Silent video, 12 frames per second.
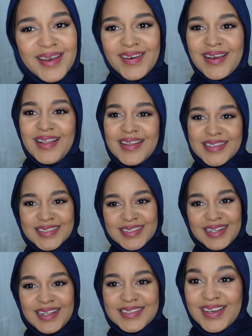Okay,
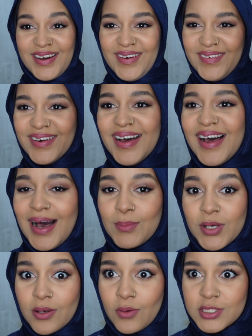let's go. I'm
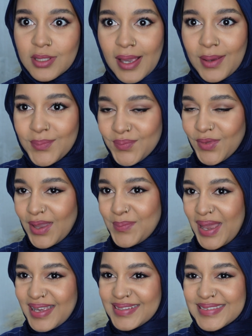gonna go watch the game. Okay, bye.